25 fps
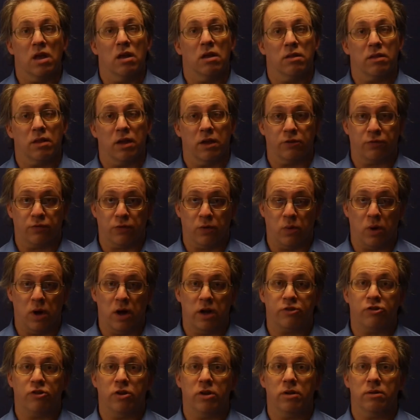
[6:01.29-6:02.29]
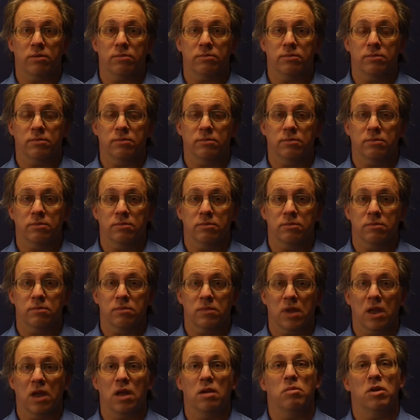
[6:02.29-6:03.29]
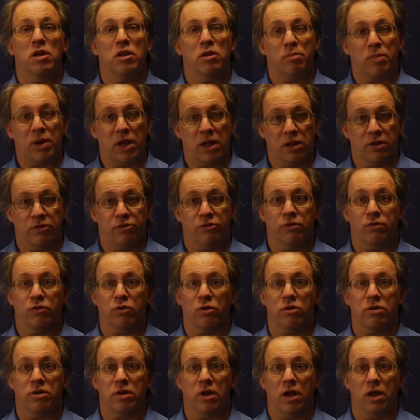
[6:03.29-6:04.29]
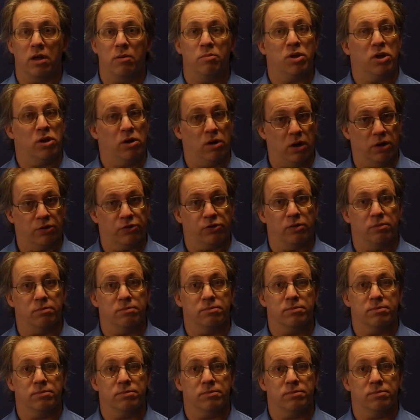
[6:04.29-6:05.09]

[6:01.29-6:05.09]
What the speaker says: Thanks for watching, and may the balance of your day be awesome.